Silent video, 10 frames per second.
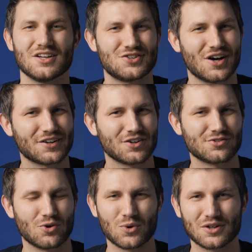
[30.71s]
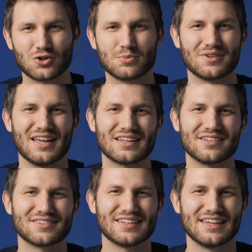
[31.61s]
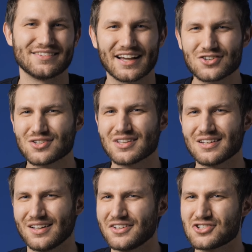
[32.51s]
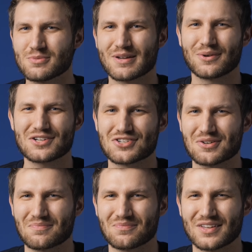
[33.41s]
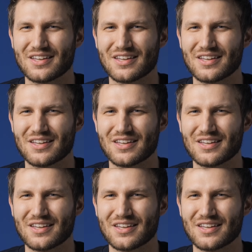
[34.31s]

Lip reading: Docker's or Kubernetes, is actually a legitimate question.